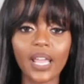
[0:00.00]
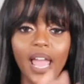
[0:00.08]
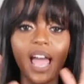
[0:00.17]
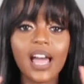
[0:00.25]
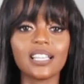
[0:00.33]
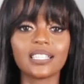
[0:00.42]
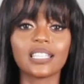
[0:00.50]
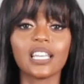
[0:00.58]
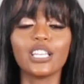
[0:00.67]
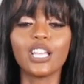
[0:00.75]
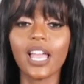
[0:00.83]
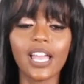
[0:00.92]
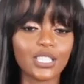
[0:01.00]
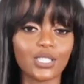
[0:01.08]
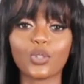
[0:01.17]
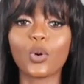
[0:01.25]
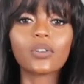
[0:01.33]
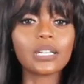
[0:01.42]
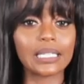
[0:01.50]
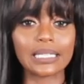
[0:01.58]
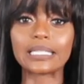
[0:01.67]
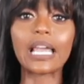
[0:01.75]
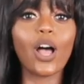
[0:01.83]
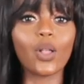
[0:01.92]
has a story
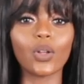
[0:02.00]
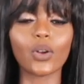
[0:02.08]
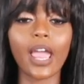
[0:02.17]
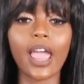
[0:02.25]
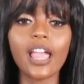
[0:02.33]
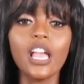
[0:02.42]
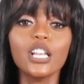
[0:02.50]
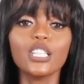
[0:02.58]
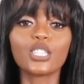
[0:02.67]
to tell, okay?